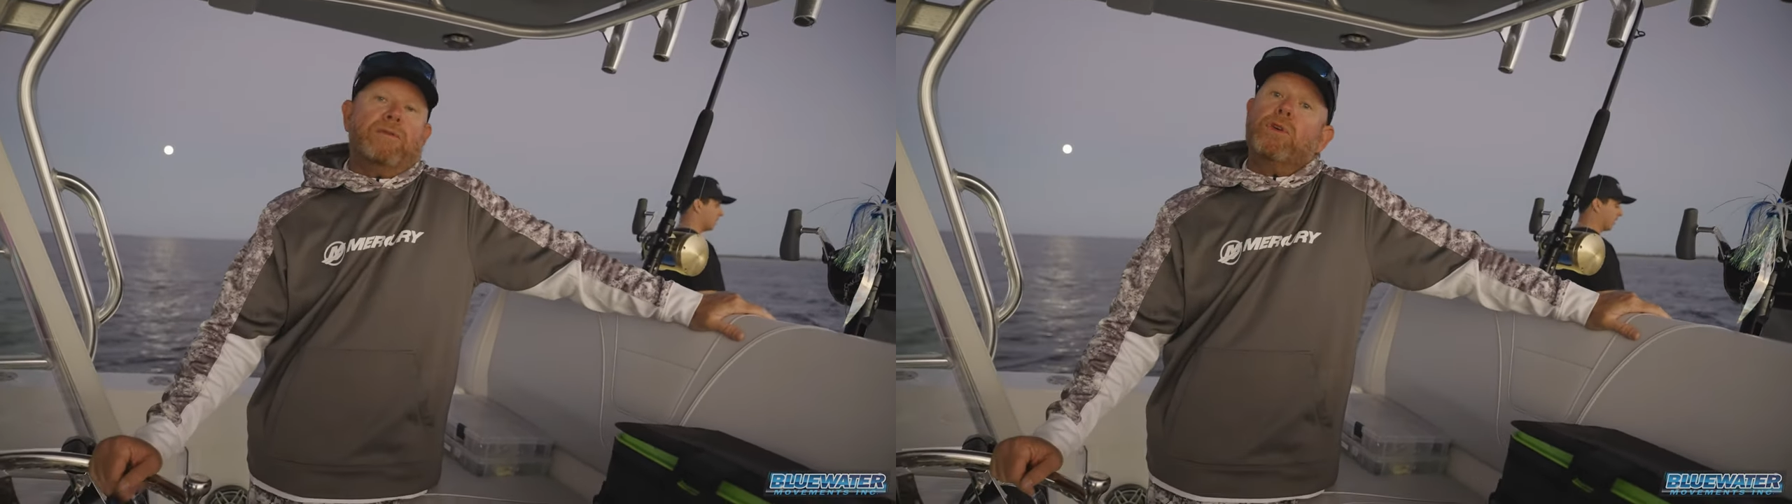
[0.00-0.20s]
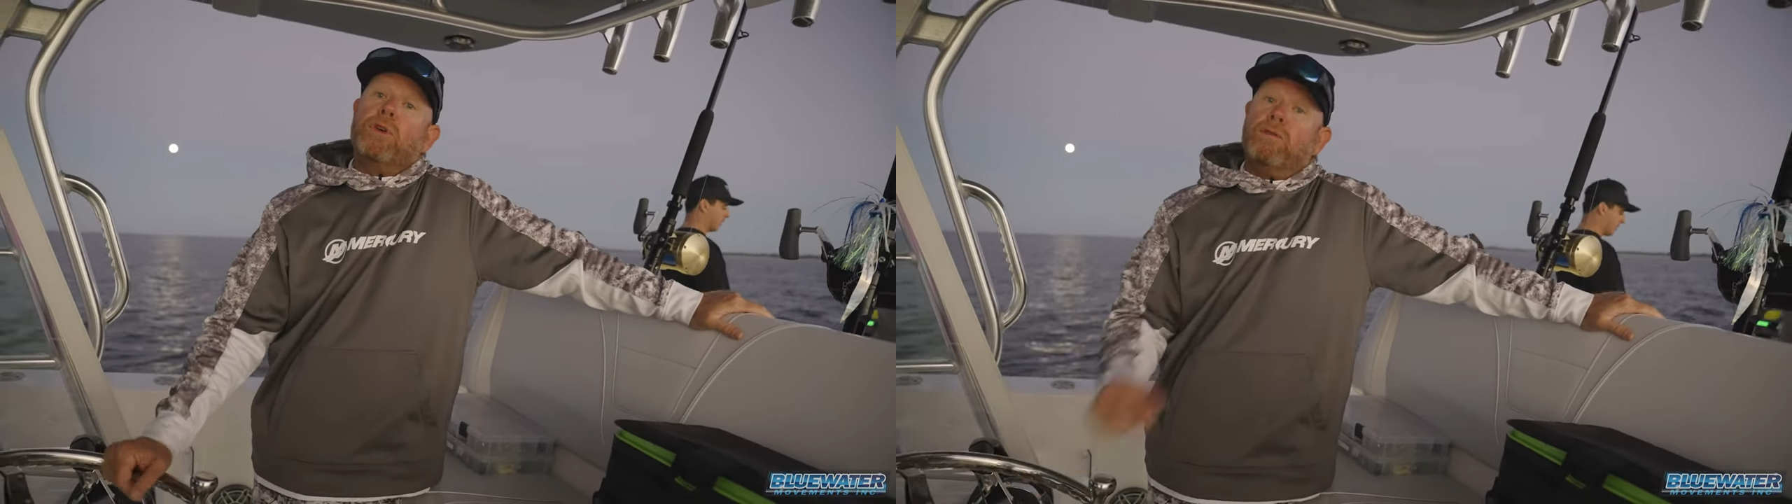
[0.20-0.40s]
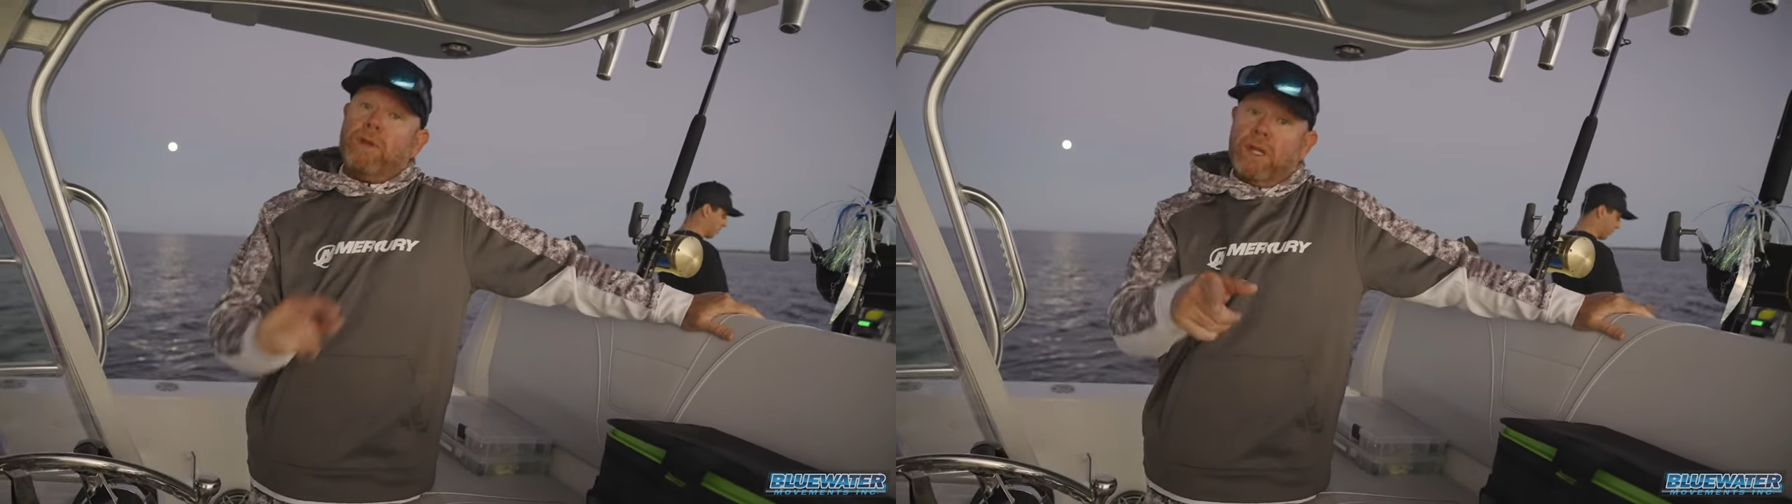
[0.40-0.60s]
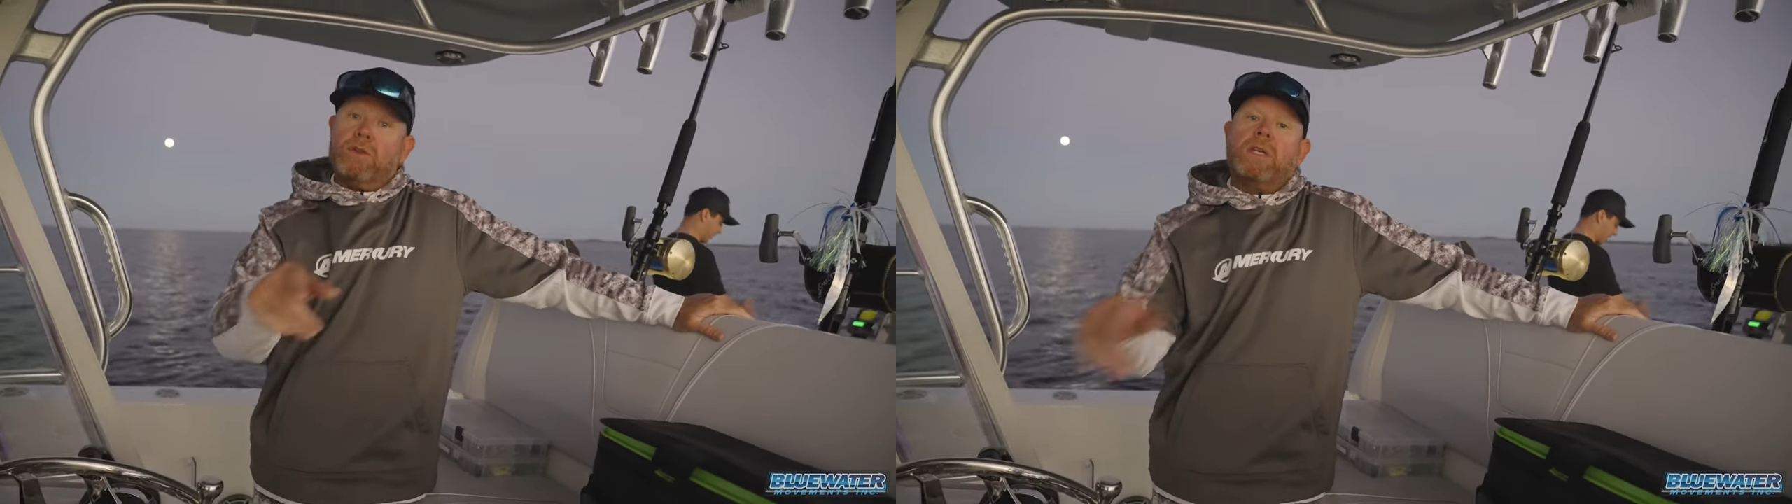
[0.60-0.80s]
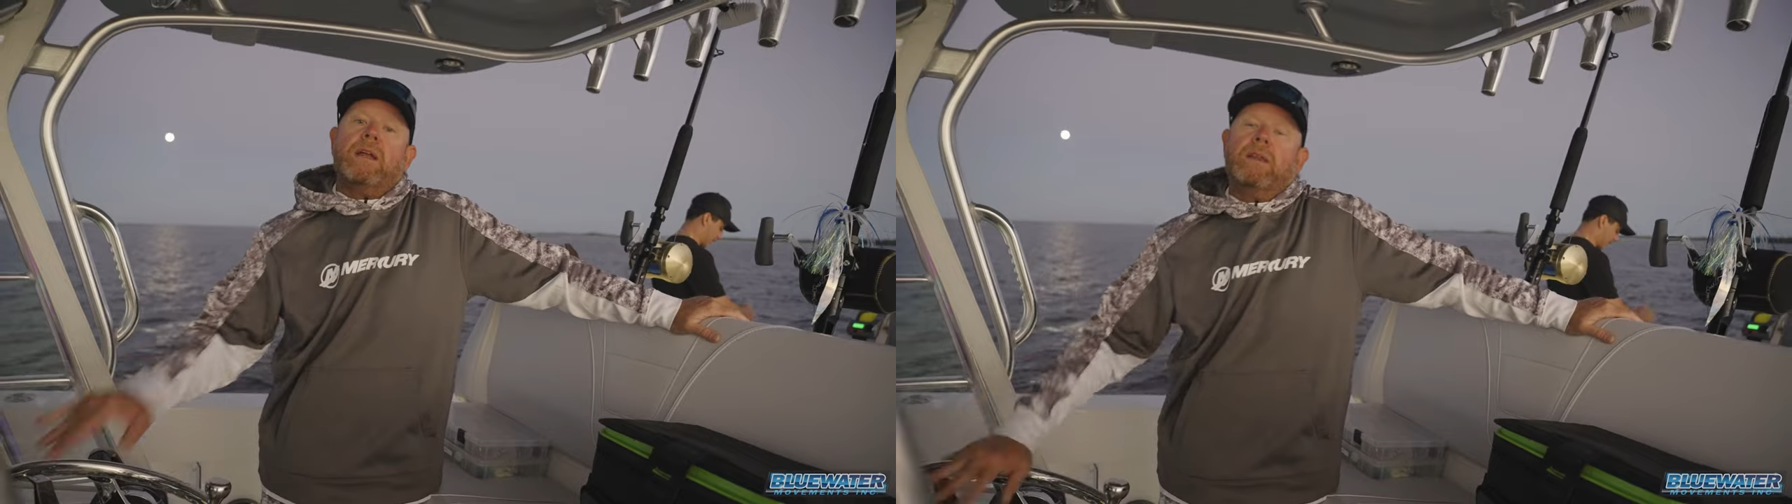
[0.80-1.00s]
few good
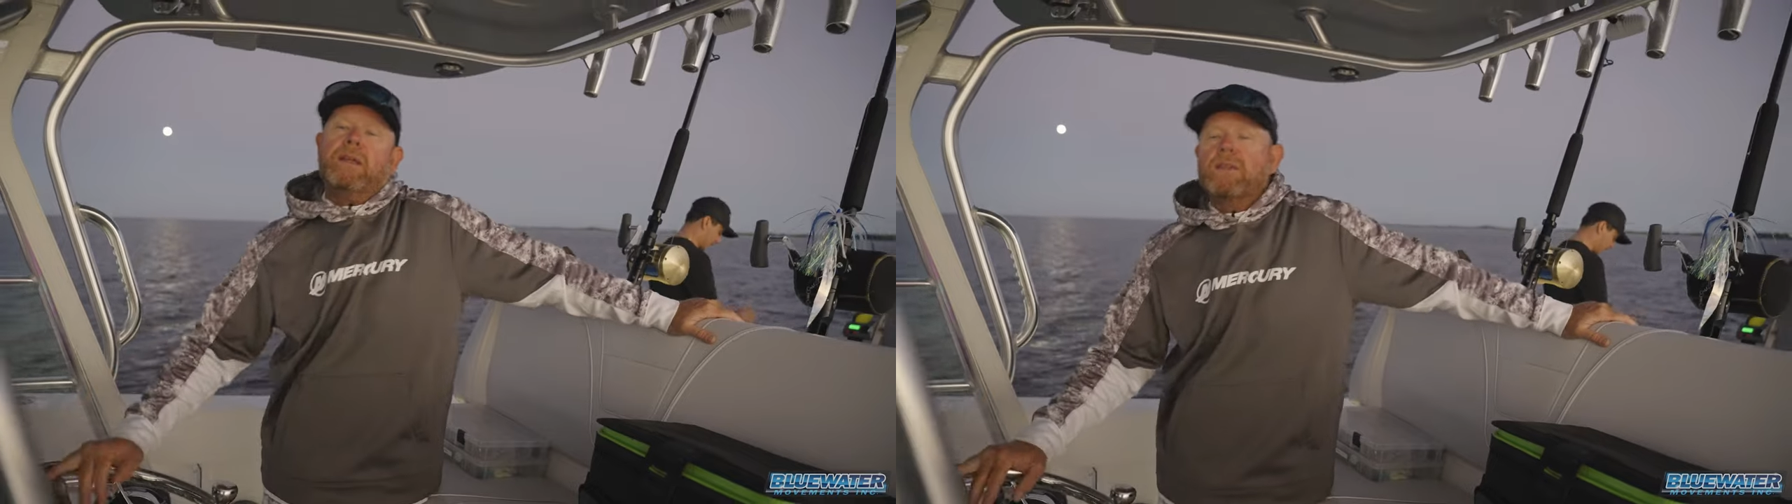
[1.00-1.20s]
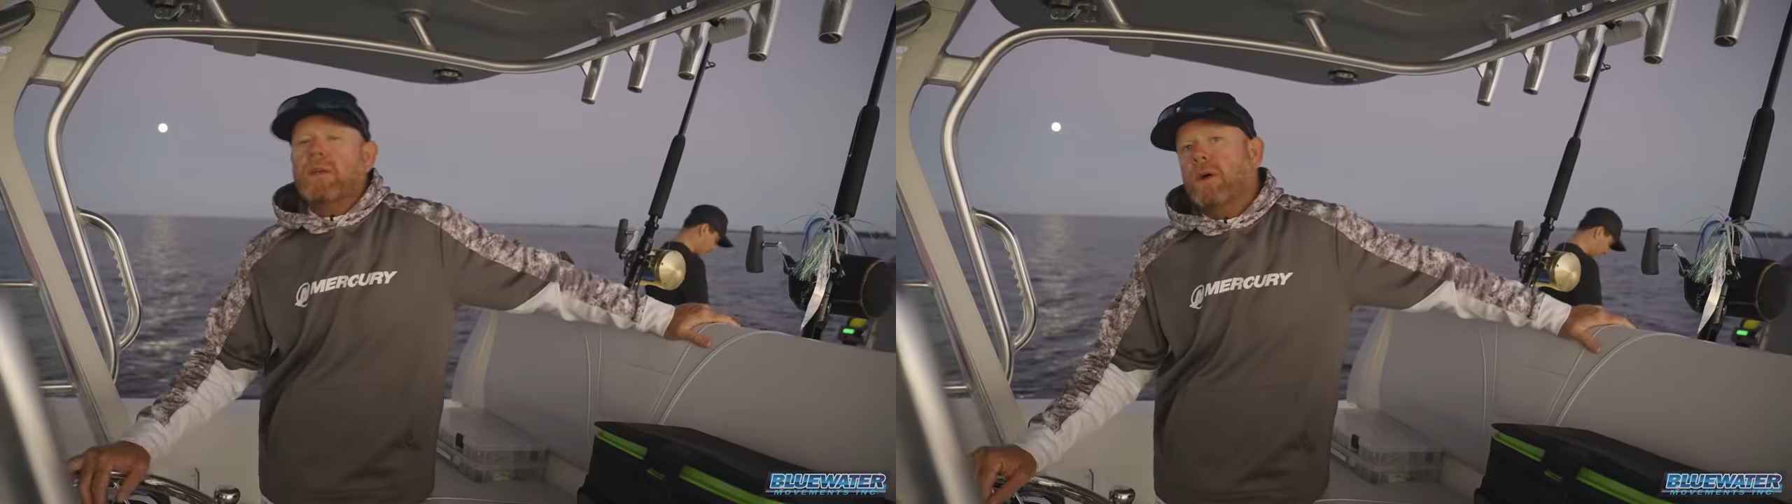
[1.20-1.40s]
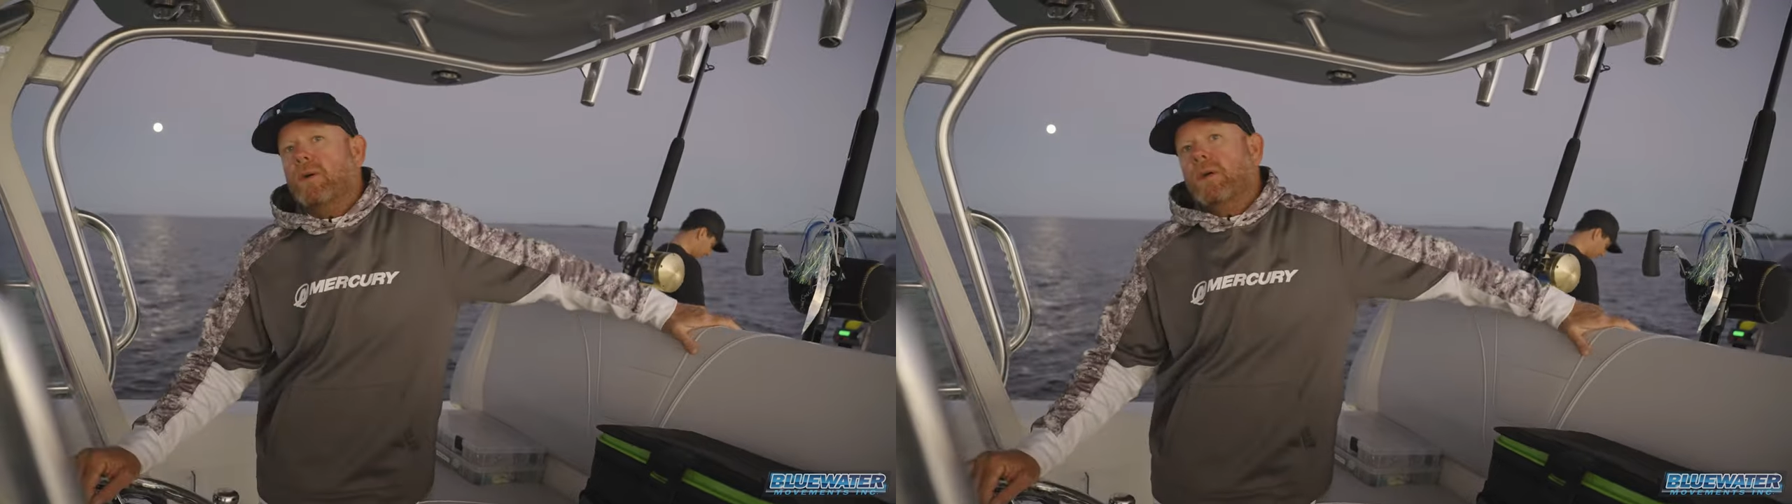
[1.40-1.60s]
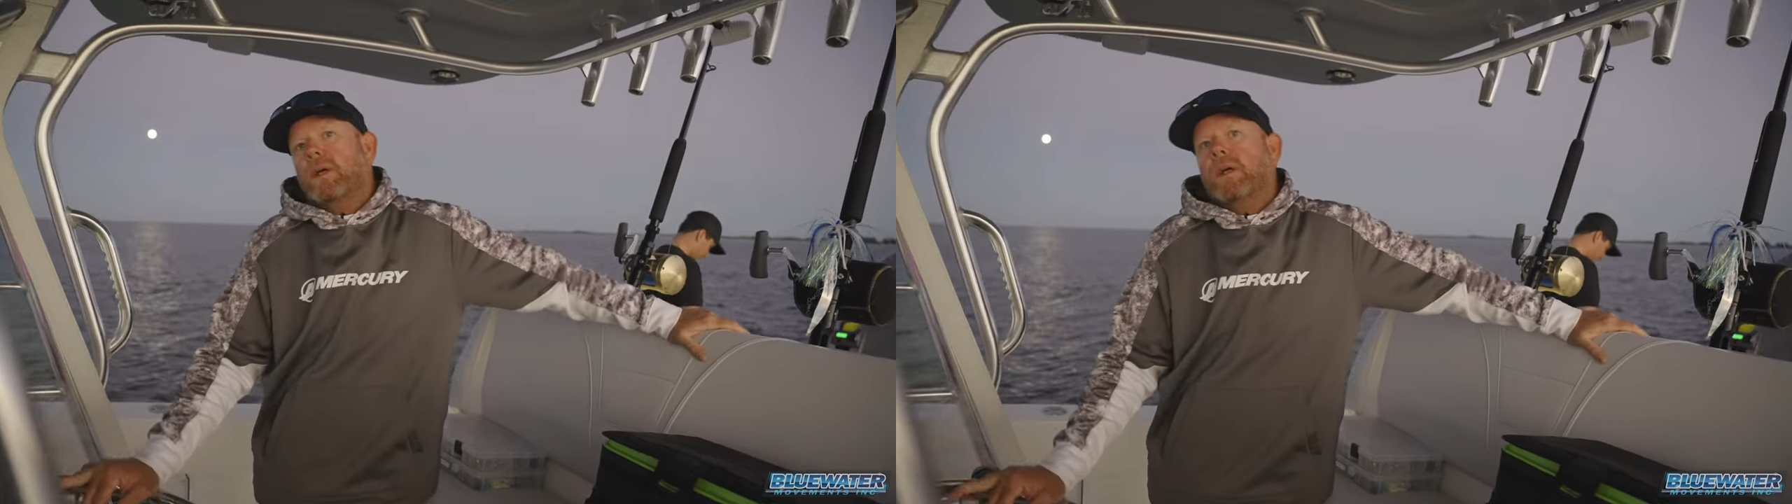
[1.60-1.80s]
videos out of this, so